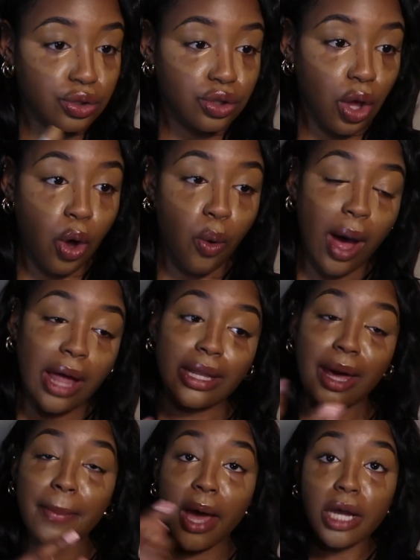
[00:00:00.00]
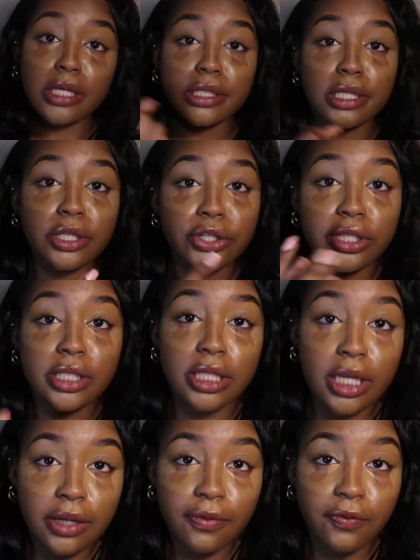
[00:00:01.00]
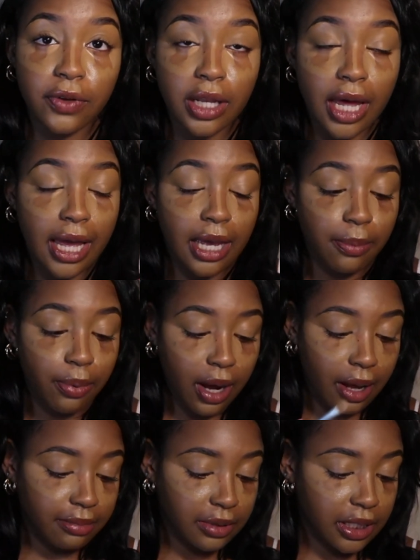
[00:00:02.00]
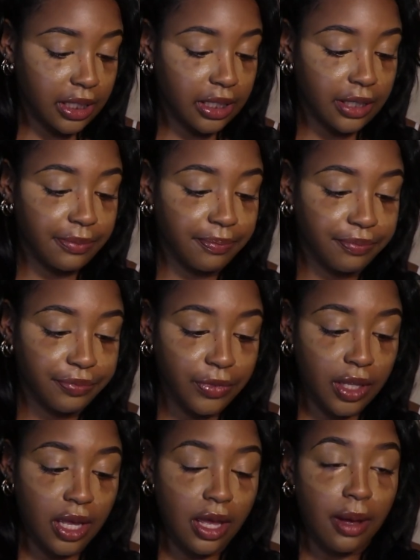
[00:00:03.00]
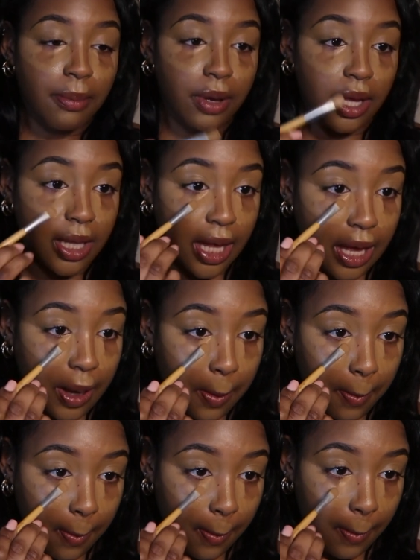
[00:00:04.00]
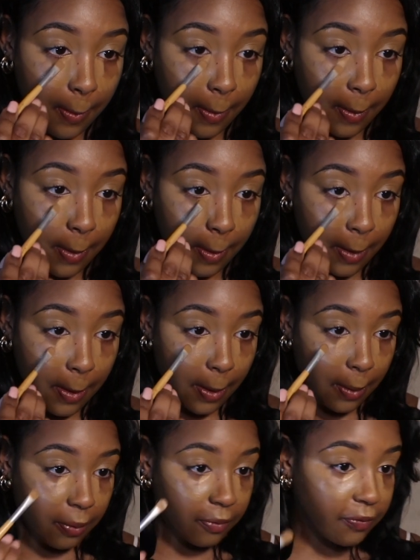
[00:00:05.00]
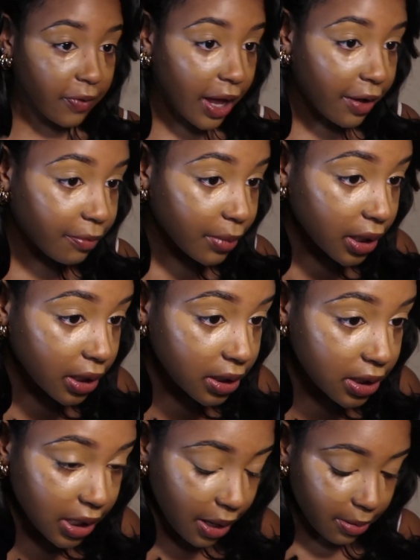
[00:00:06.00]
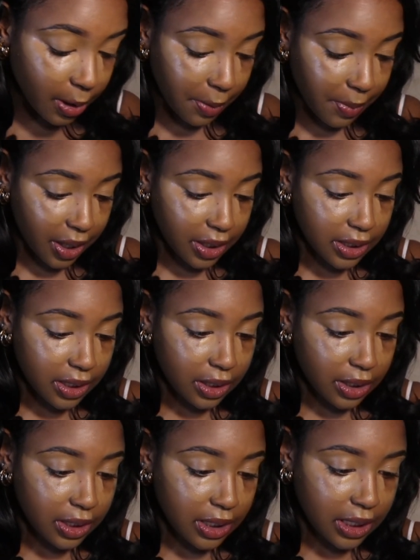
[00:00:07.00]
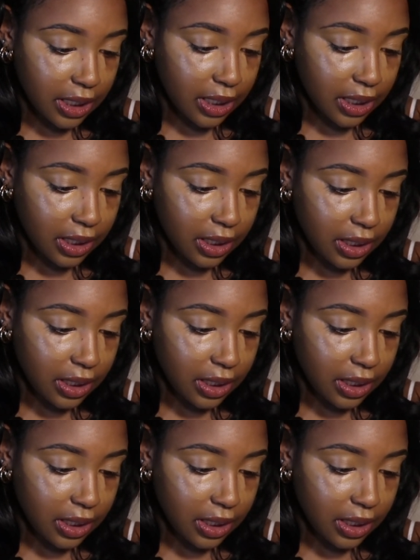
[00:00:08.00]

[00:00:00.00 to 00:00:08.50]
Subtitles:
So I let my concealer sit for like probably like 5 minutes. I let my concealer sit.